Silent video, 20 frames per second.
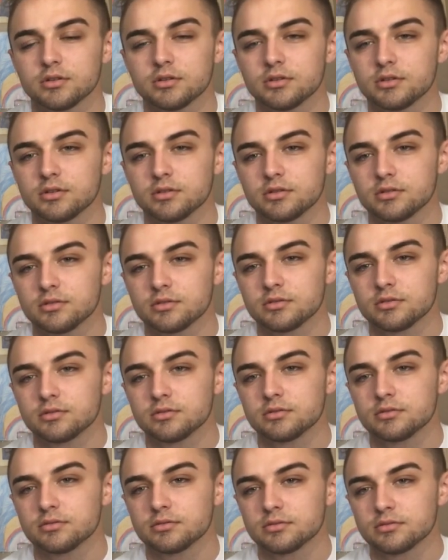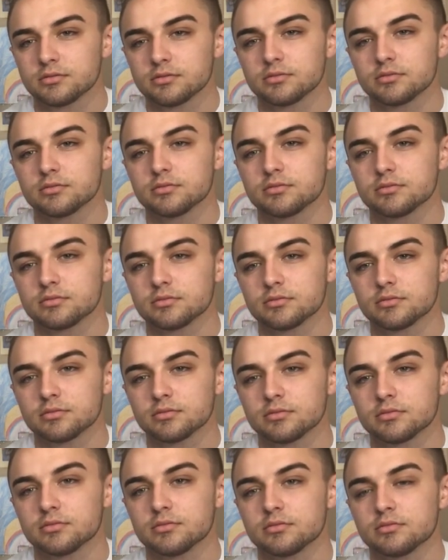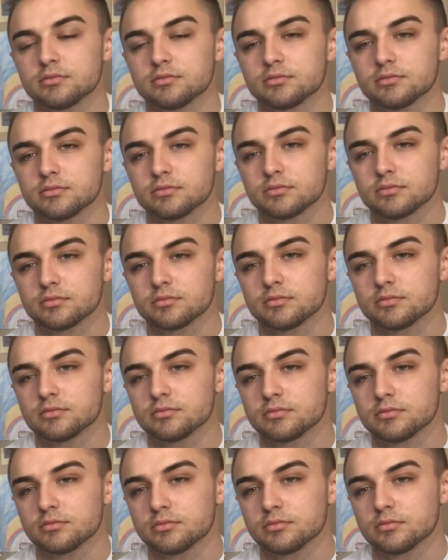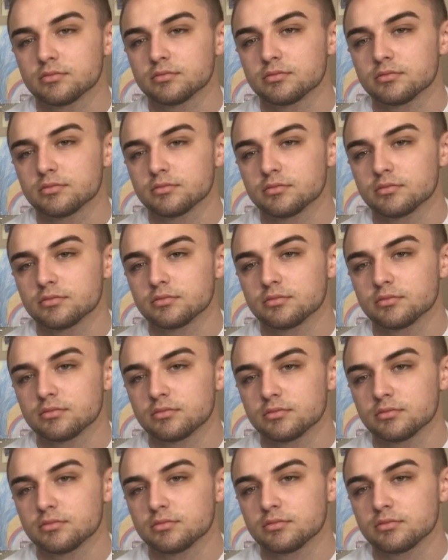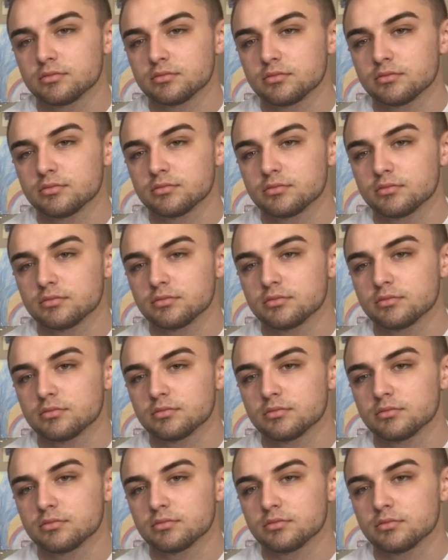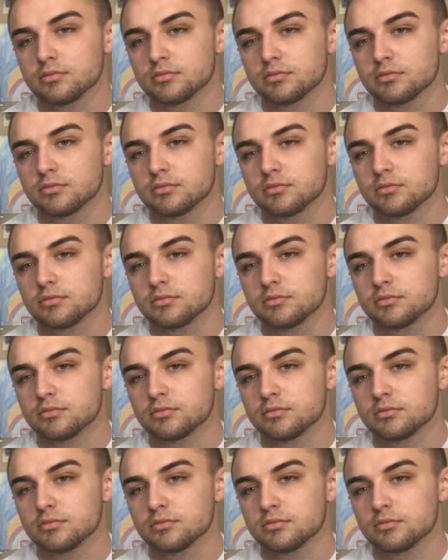No words are spoken by the person on screen.